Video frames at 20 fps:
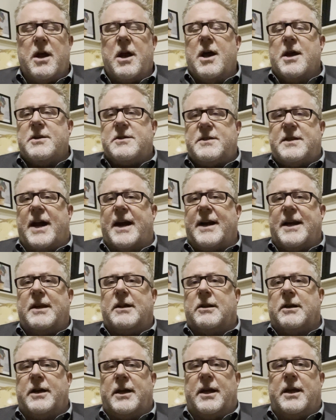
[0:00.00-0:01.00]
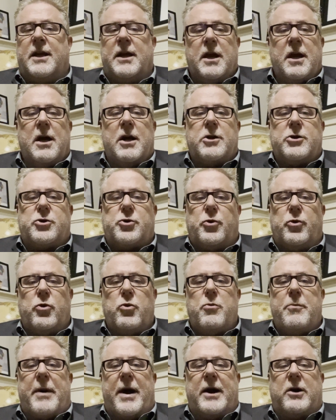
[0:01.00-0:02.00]
Secondly, true
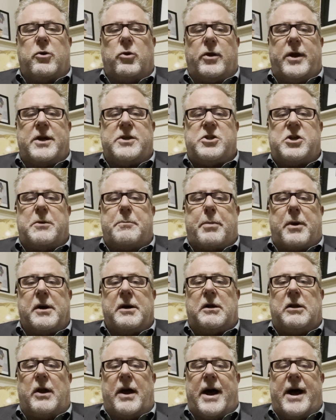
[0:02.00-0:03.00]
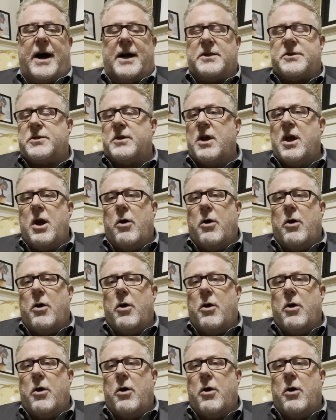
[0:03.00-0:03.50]
microLED chip on glass